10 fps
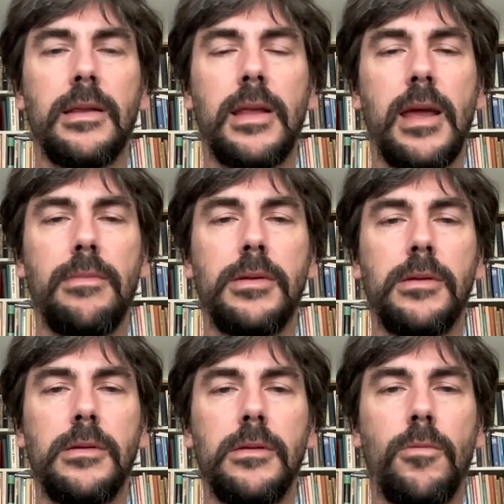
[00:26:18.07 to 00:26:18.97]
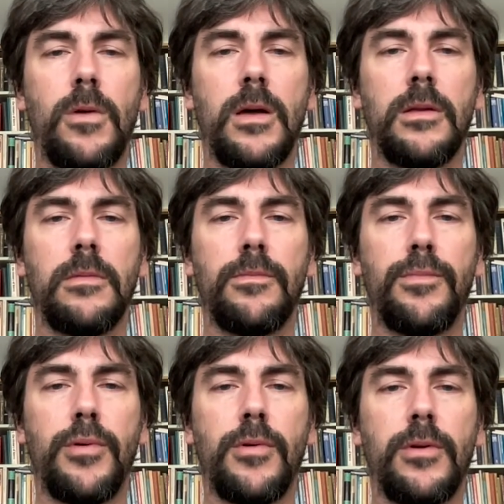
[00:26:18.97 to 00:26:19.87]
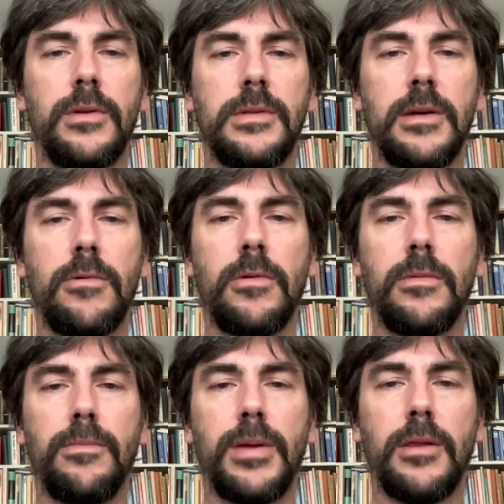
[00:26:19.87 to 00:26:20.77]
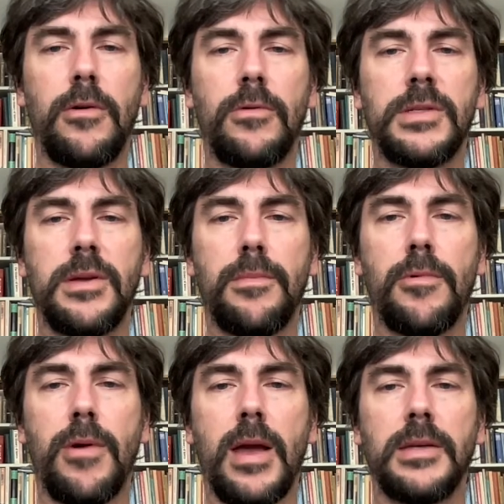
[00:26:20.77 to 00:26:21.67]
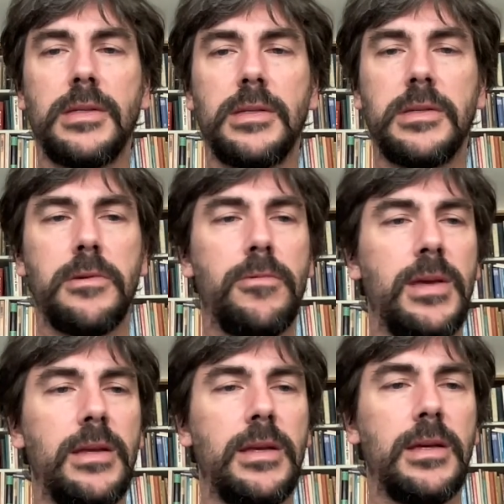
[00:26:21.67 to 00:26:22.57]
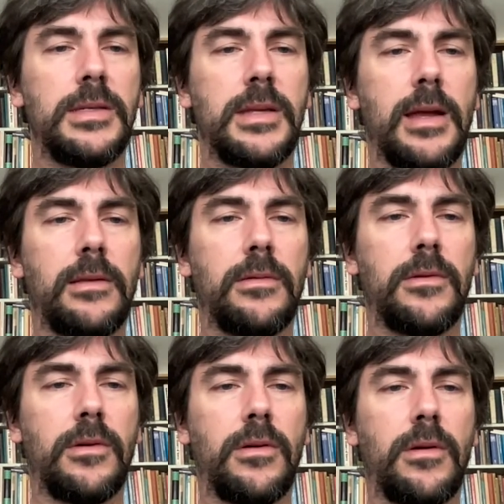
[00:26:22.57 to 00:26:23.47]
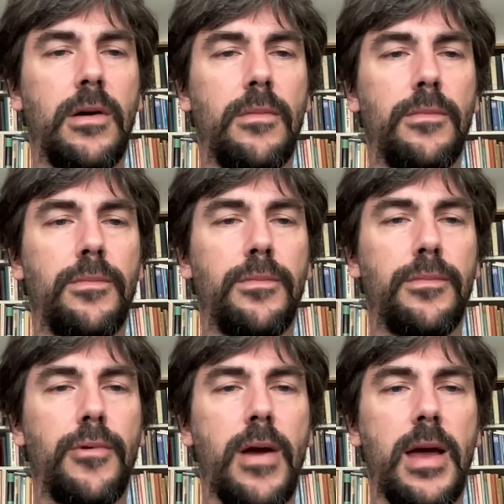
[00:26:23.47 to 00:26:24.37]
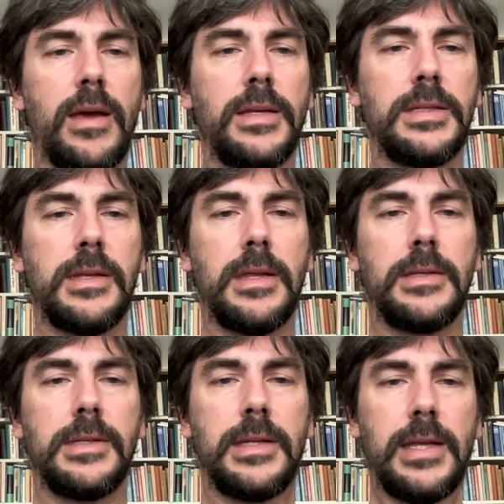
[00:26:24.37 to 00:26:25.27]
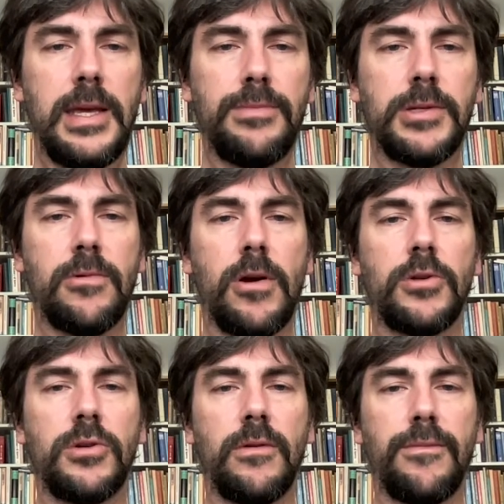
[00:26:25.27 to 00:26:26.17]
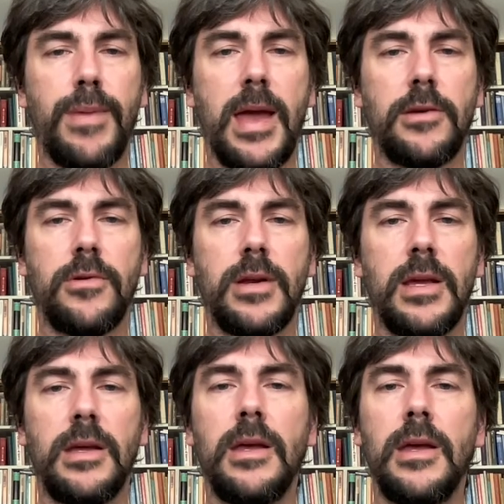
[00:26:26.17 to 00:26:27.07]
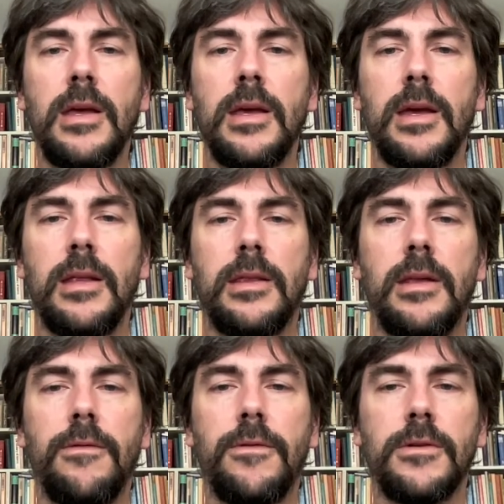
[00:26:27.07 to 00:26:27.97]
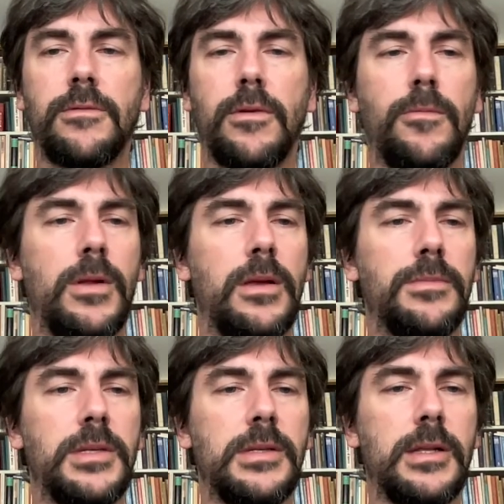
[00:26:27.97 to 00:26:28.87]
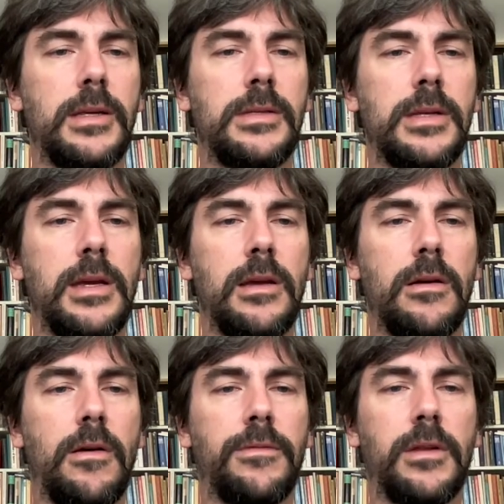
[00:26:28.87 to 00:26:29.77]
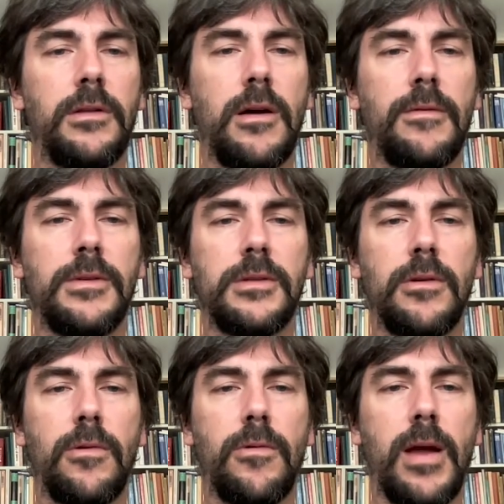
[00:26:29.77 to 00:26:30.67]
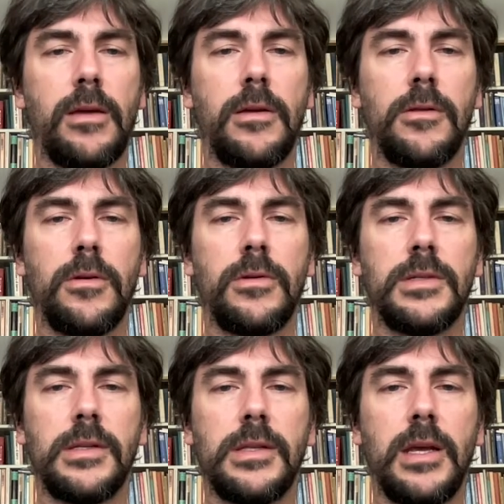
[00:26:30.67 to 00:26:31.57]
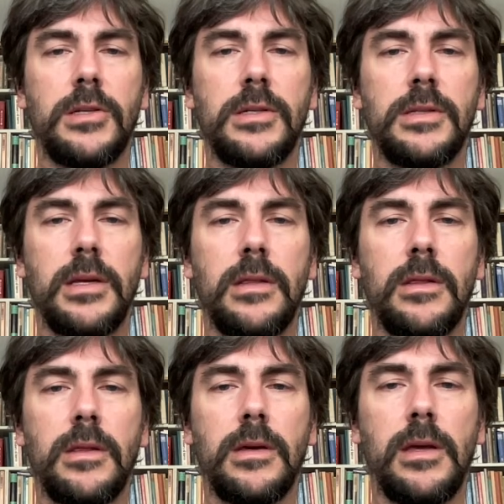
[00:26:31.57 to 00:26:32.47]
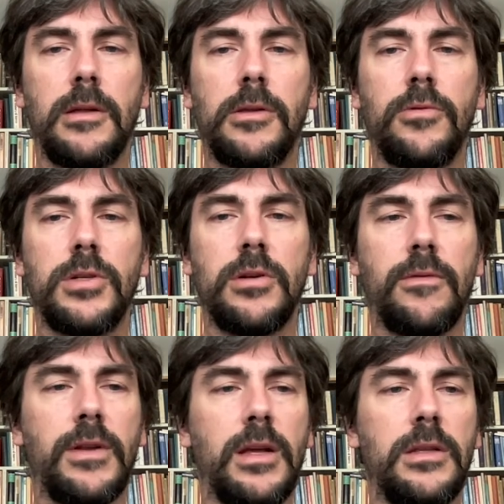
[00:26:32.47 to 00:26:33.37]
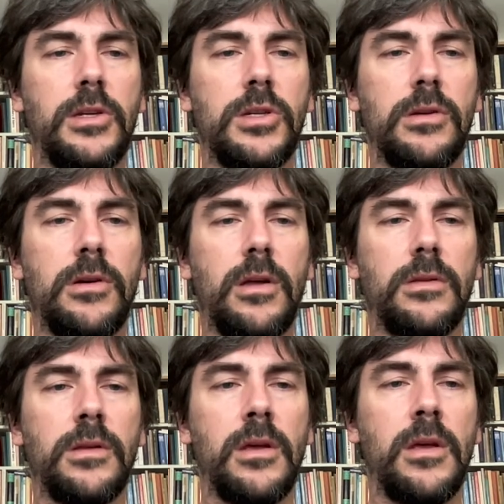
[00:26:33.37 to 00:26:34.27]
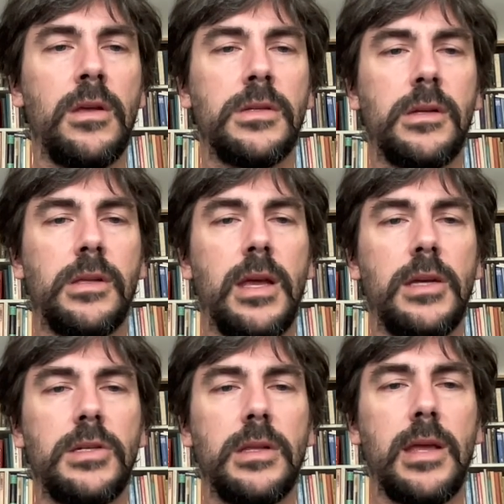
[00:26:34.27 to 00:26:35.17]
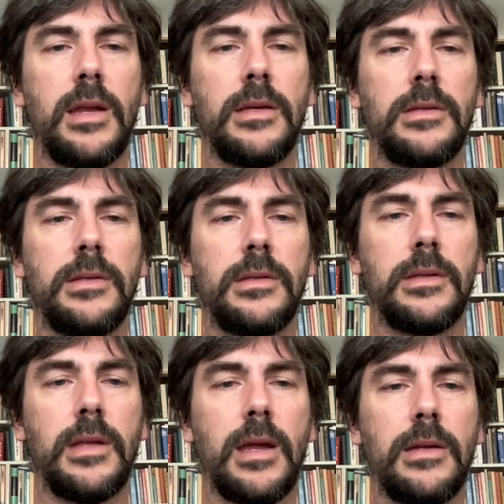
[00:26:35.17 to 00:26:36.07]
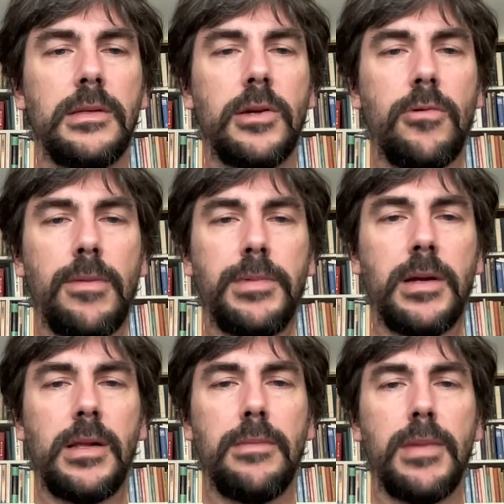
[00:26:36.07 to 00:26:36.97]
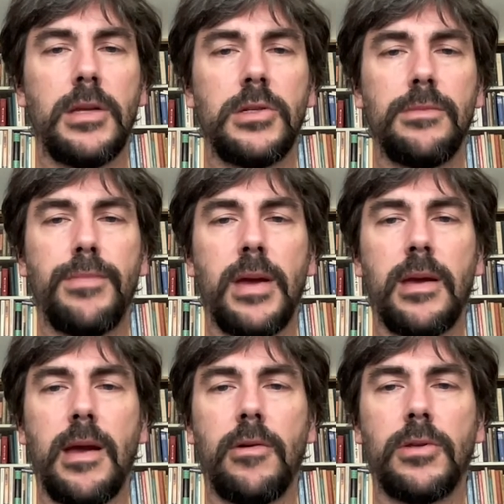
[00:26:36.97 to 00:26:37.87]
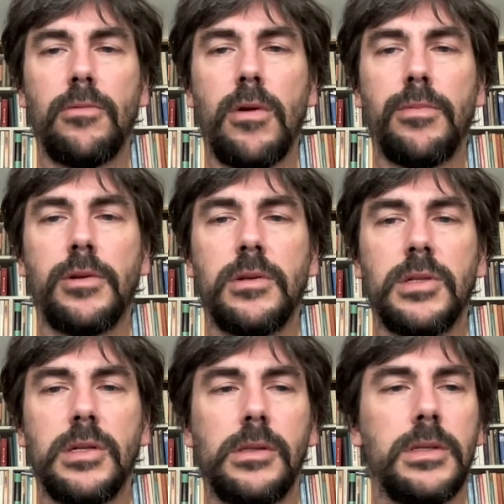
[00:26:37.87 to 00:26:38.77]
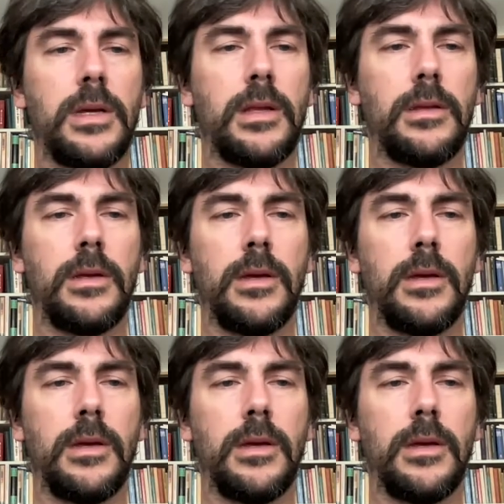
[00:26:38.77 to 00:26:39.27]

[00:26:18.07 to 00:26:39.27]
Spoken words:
Table 1.0 below summarizes the readings that comprise this deep structure of patterning. It differs from Williams's listing of the novel's oracular consultations in the inclusion of an additional consultation that is cryptically mentioned by character Robert Childen.